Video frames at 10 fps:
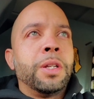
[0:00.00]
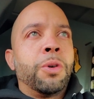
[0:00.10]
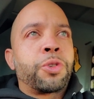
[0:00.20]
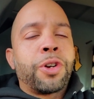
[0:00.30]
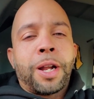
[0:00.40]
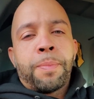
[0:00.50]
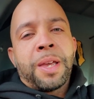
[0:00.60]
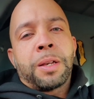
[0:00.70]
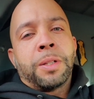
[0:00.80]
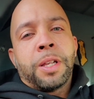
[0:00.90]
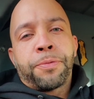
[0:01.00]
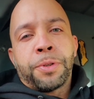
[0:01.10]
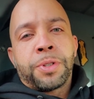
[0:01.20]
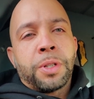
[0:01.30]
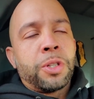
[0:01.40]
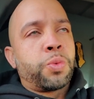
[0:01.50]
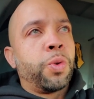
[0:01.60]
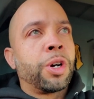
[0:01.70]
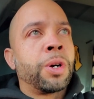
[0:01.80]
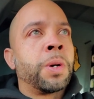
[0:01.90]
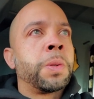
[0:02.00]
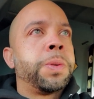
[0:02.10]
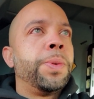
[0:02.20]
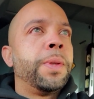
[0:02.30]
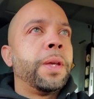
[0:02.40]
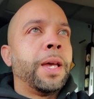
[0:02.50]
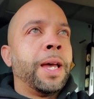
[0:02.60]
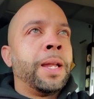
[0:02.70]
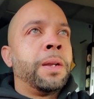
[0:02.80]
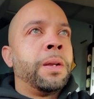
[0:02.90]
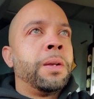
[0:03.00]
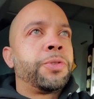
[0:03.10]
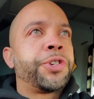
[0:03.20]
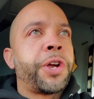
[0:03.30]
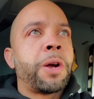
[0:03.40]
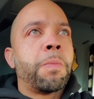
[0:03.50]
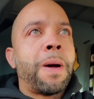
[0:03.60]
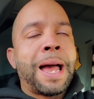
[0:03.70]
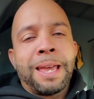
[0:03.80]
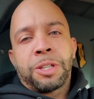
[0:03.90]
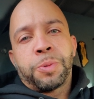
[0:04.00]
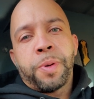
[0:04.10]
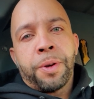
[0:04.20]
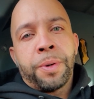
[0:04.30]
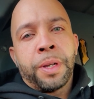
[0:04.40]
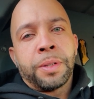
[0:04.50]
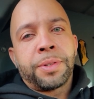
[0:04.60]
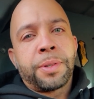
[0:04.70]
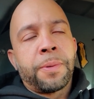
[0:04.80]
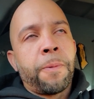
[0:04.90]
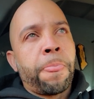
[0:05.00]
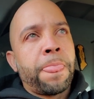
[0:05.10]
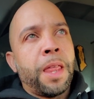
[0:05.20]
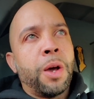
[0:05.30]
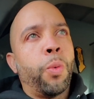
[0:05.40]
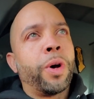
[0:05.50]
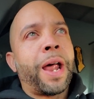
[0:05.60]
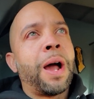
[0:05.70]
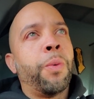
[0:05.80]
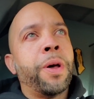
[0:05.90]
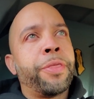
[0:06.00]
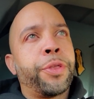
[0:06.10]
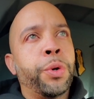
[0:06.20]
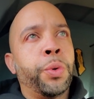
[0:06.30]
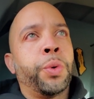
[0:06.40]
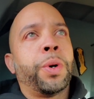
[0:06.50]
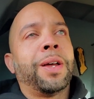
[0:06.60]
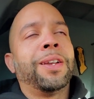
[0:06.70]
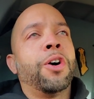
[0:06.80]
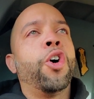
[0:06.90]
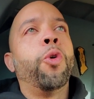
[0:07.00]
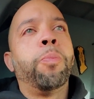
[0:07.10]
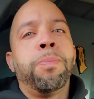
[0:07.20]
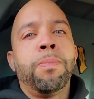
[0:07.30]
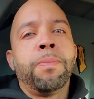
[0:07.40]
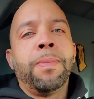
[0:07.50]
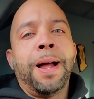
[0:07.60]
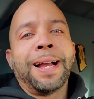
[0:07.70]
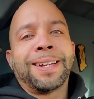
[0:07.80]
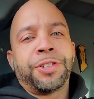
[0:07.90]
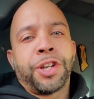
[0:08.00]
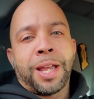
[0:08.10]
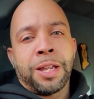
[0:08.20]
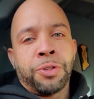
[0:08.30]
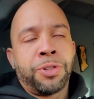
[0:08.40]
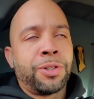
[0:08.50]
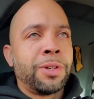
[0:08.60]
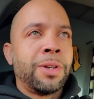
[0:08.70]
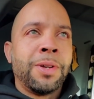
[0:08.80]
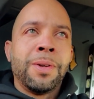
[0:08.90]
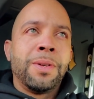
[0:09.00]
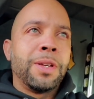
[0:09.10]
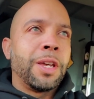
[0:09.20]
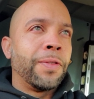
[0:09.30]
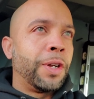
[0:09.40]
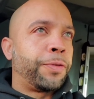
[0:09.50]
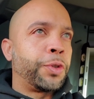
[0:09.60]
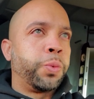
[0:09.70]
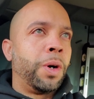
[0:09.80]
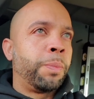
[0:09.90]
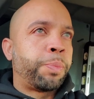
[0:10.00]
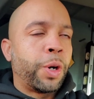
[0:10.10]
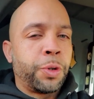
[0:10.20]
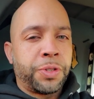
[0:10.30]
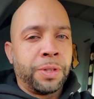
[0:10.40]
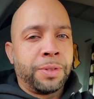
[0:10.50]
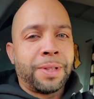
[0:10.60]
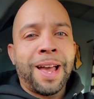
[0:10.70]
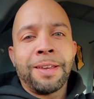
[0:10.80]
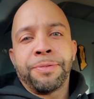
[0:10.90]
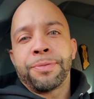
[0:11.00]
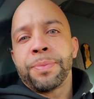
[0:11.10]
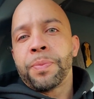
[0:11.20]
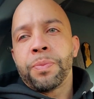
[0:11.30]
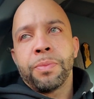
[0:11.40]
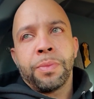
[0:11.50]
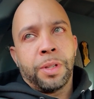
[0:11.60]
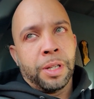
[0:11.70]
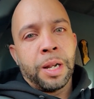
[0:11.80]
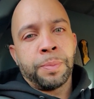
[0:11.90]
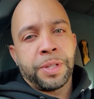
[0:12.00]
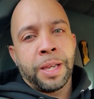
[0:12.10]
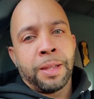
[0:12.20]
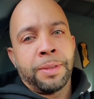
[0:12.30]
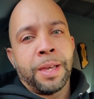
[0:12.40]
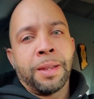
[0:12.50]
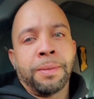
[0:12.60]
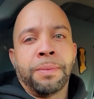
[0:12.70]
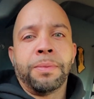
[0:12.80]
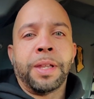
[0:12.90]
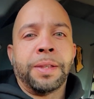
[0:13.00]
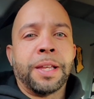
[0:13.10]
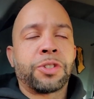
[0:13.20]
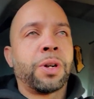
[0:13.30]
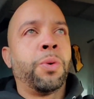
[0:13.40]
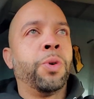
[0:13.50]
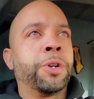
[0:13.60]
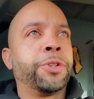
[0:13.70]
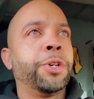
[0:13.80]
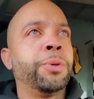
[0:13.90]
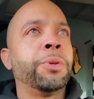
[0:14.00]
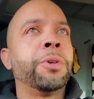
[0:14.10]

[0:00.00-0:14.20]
try to make a difference in this world and share my experience and what I went through, and hope I could change, even if it's one person's life. You know what I'm saying? Then that's what I want to do.